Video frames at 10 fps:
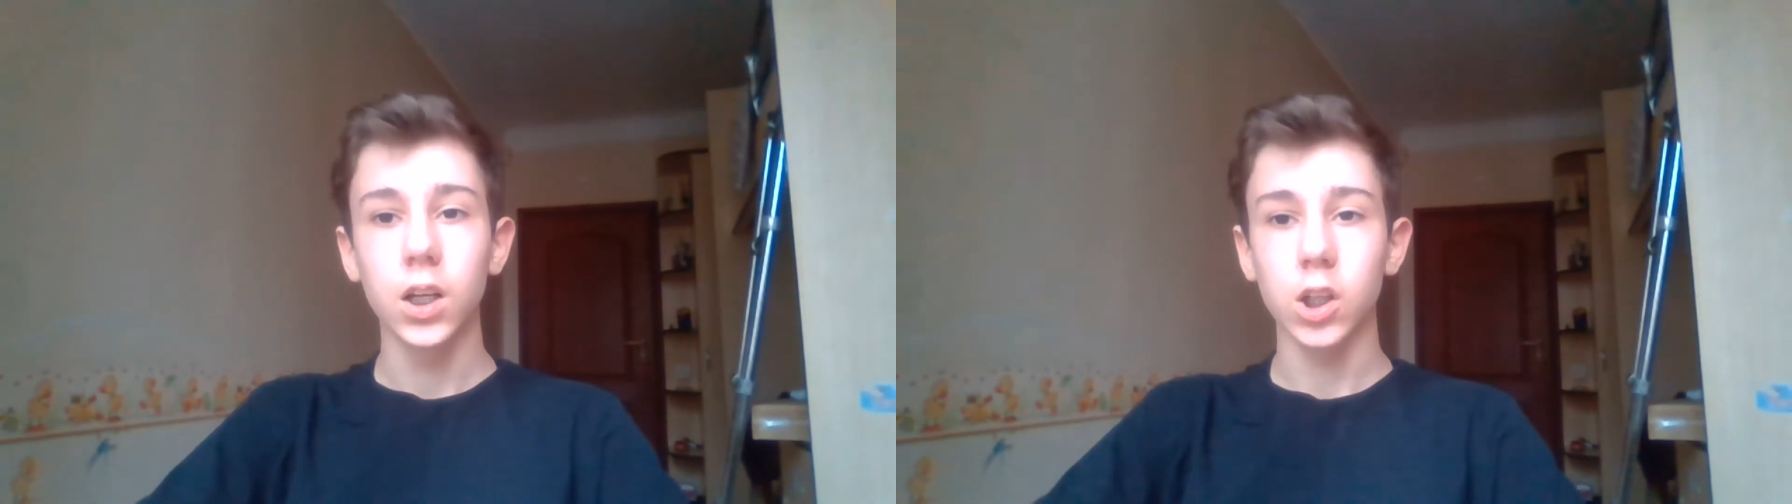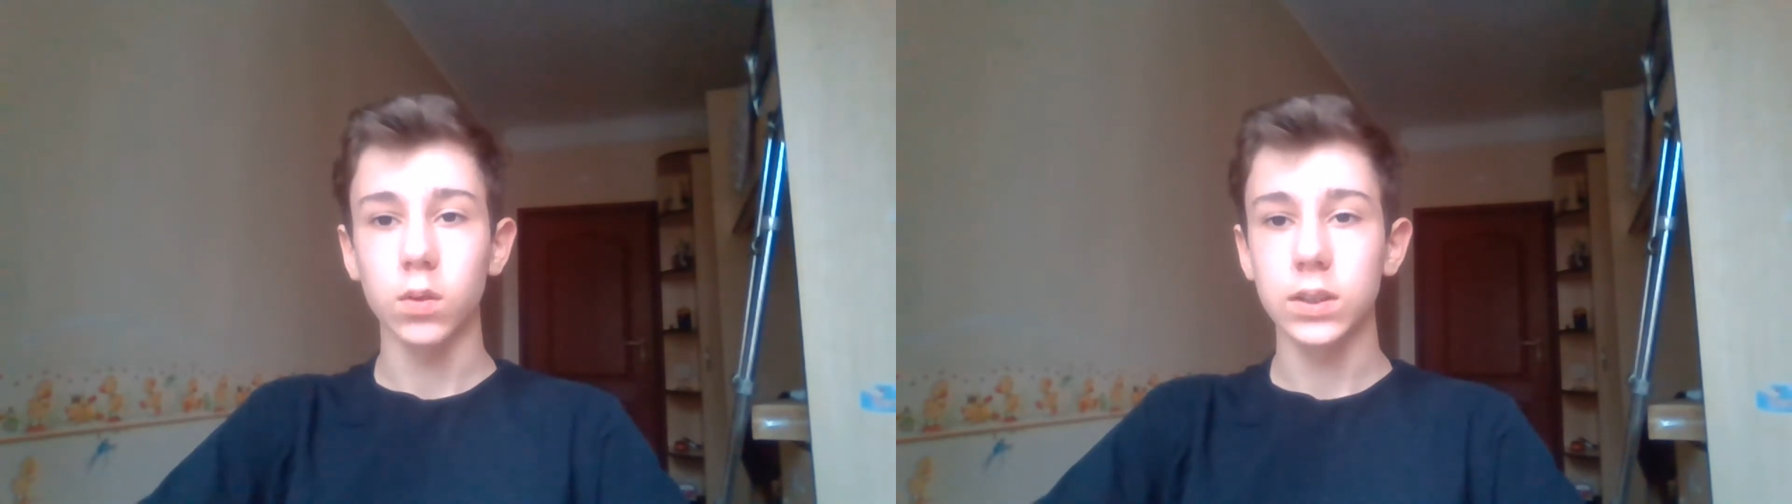
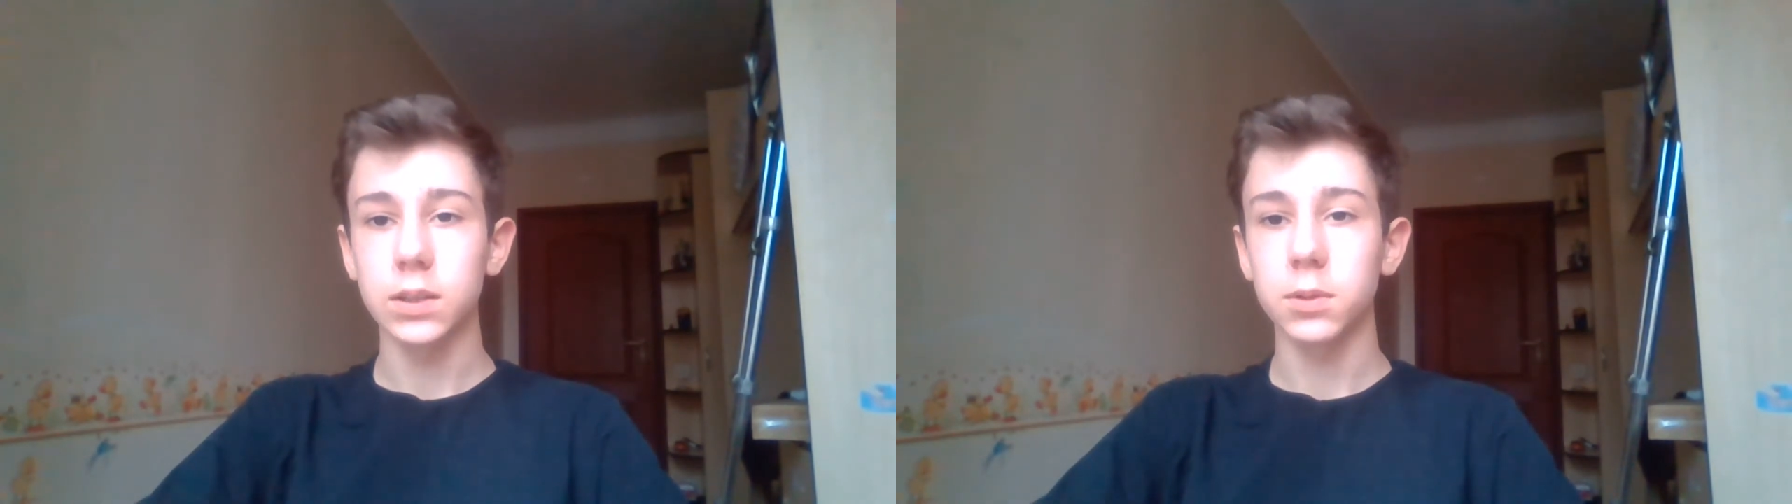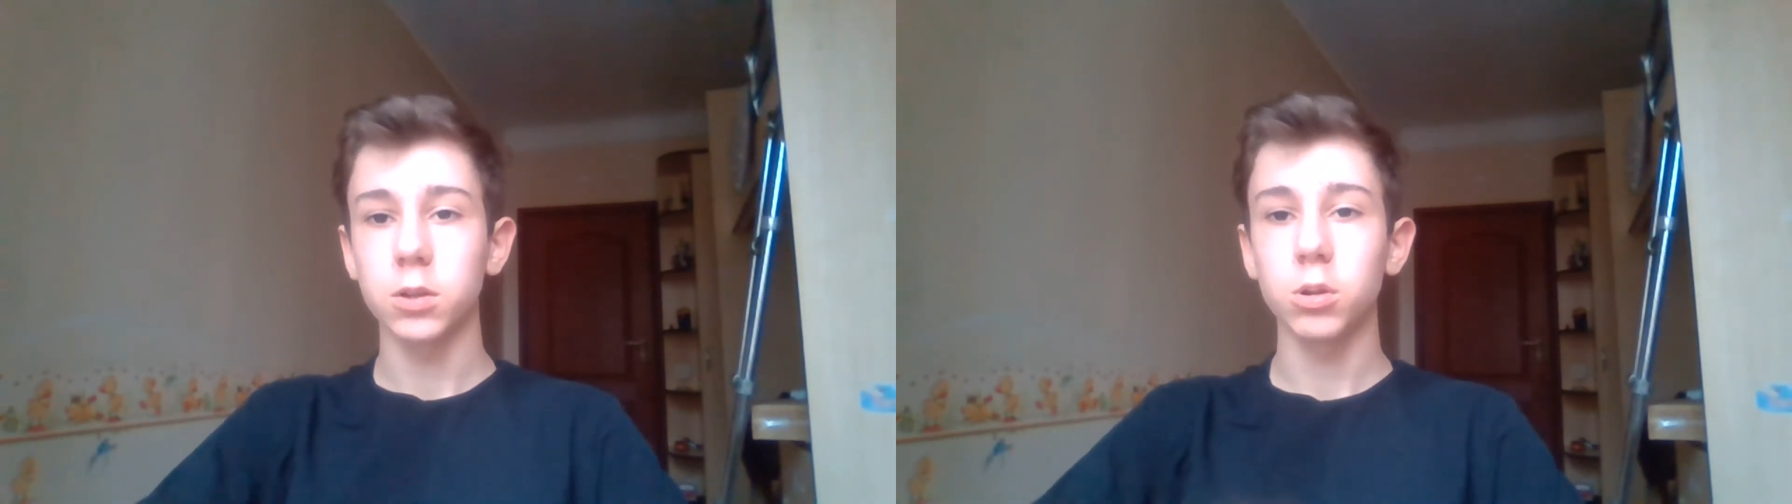Humans
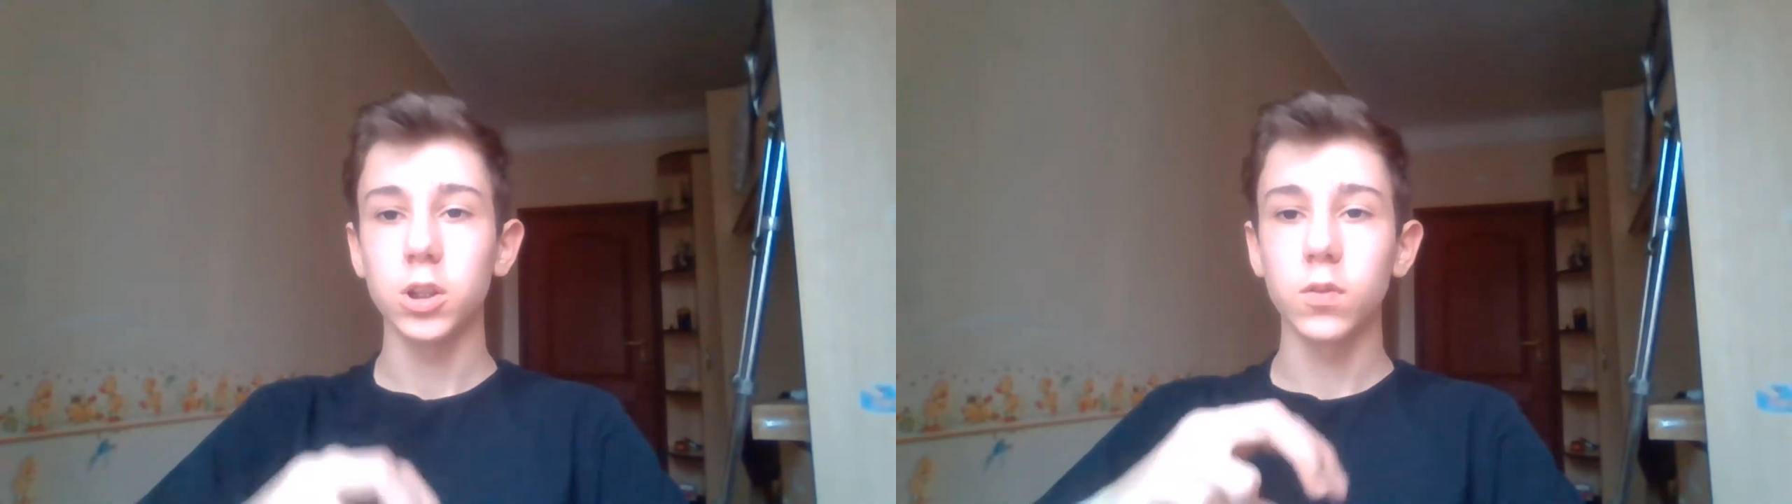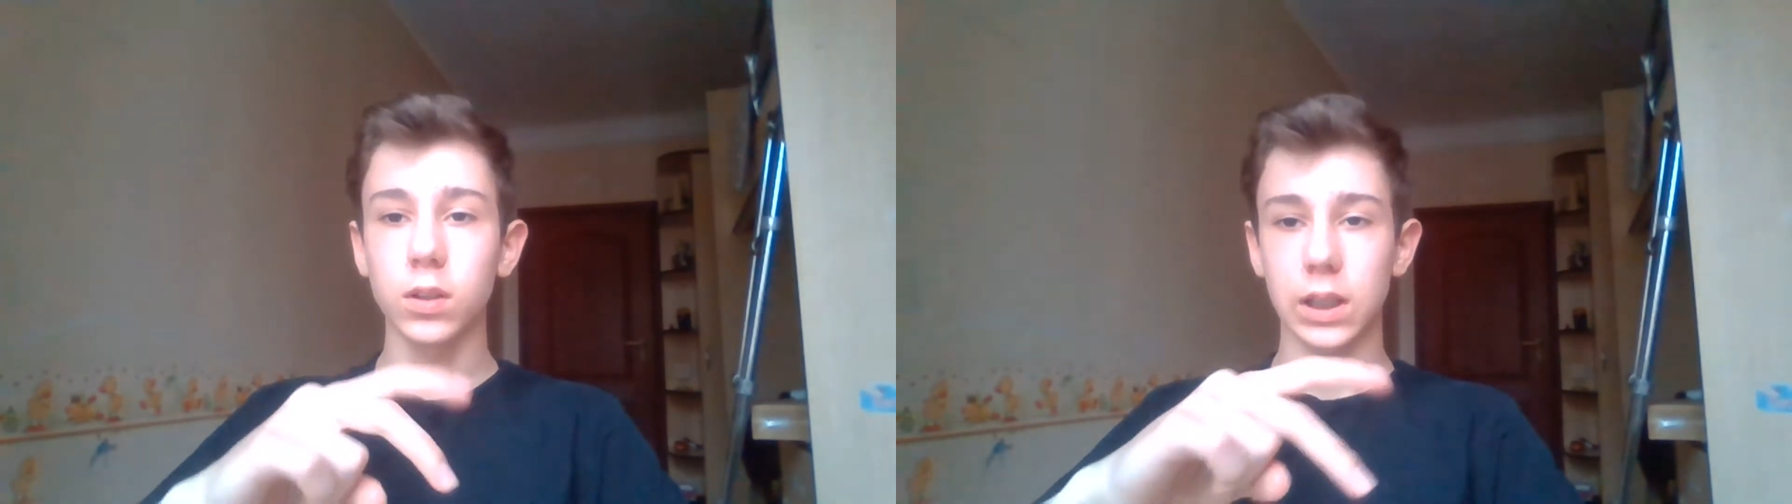even could
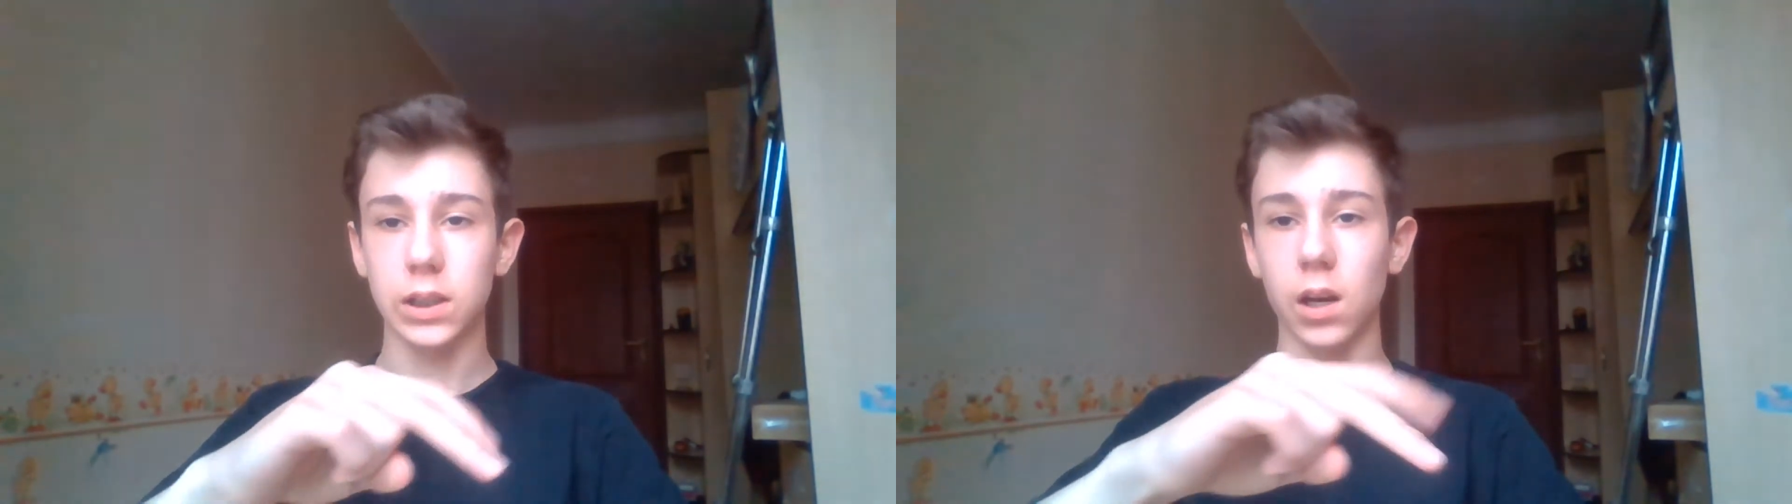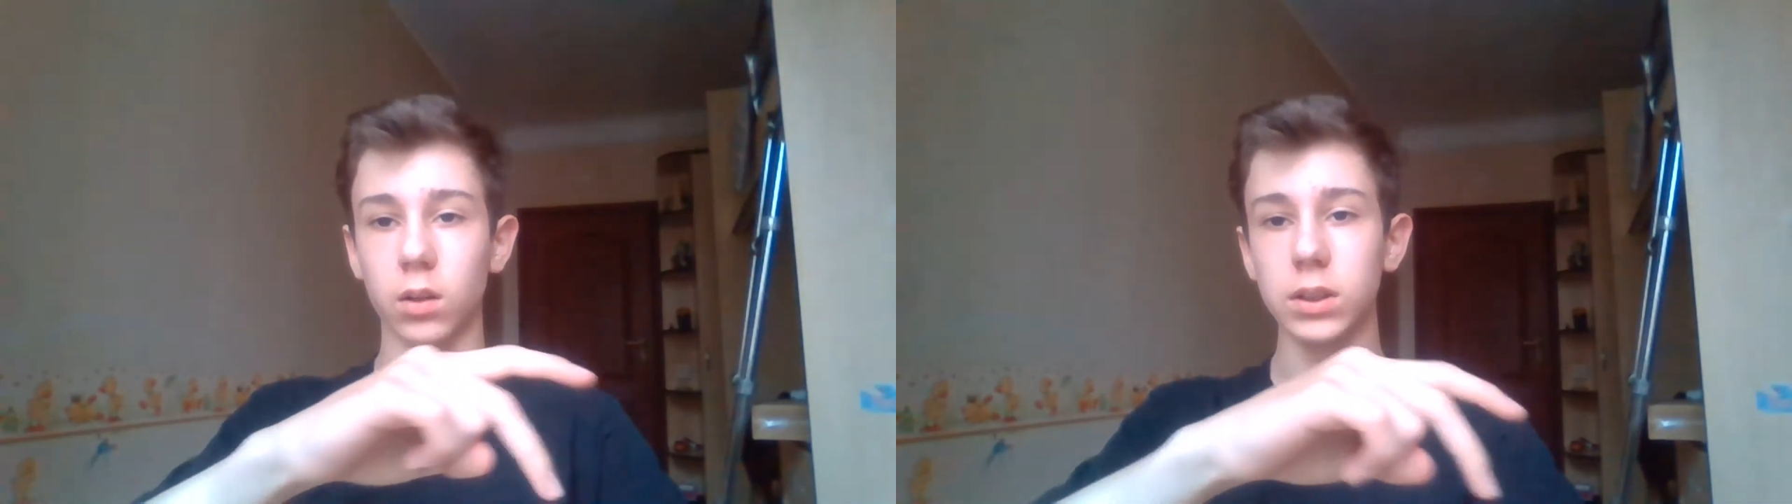work that
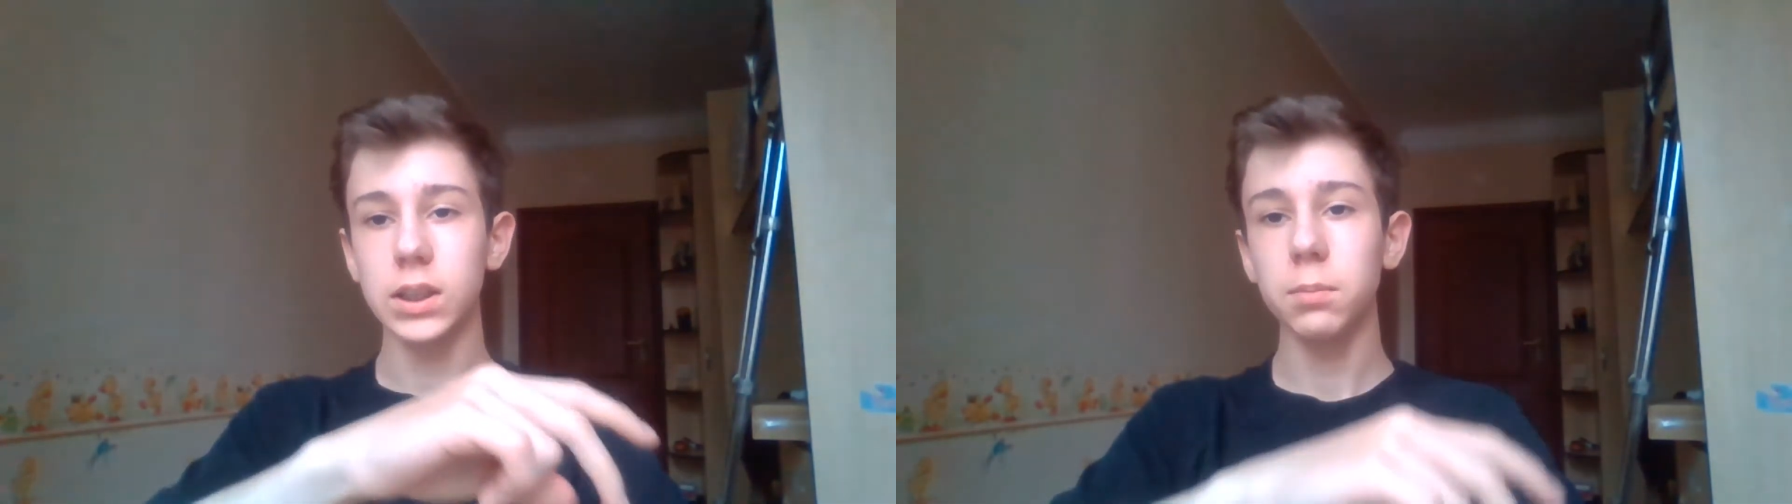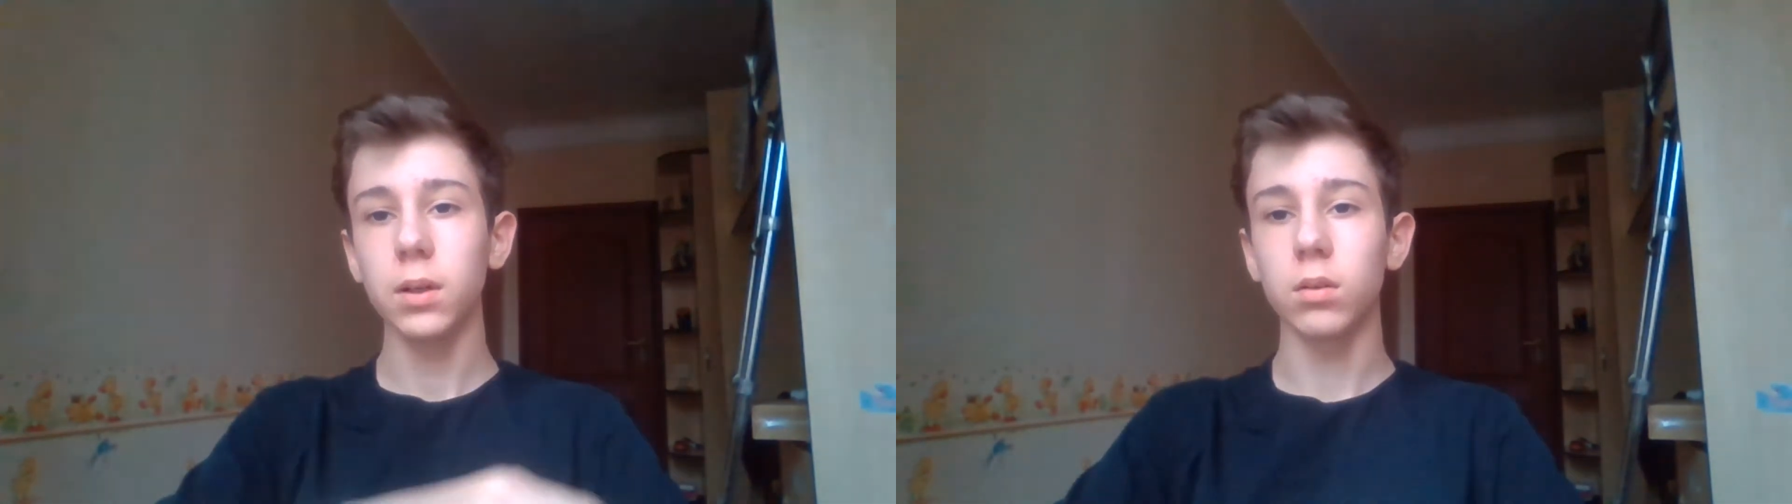
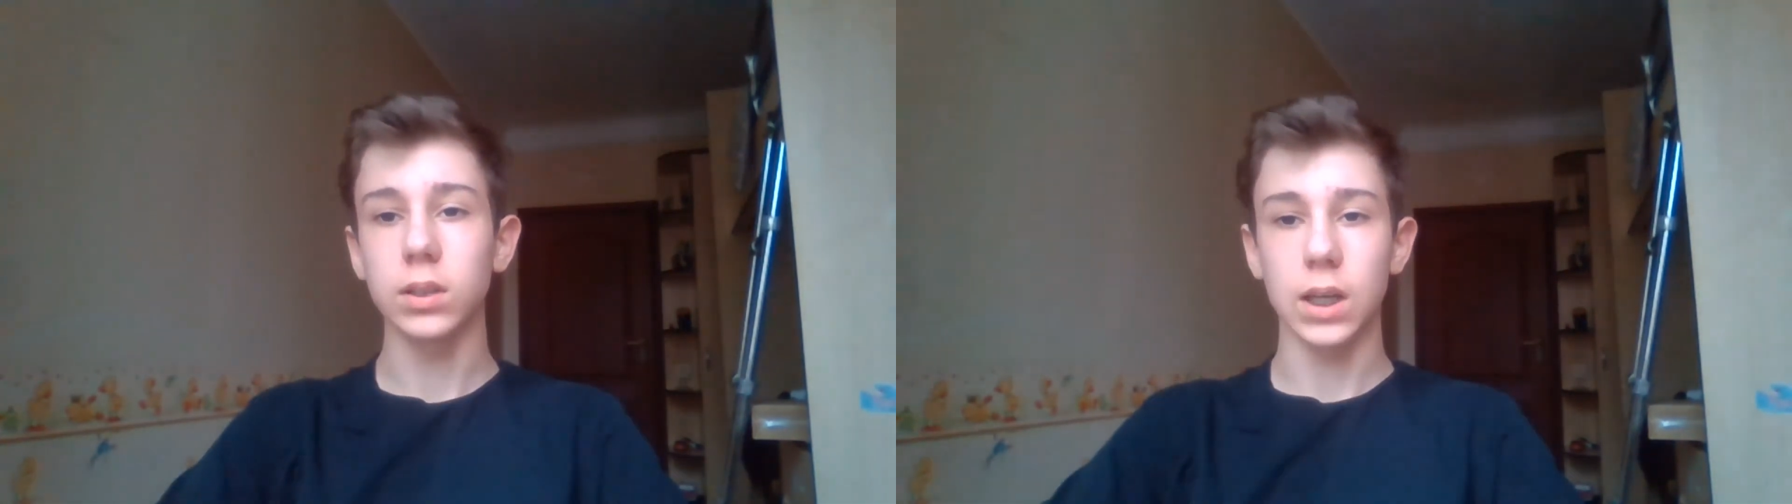electricity because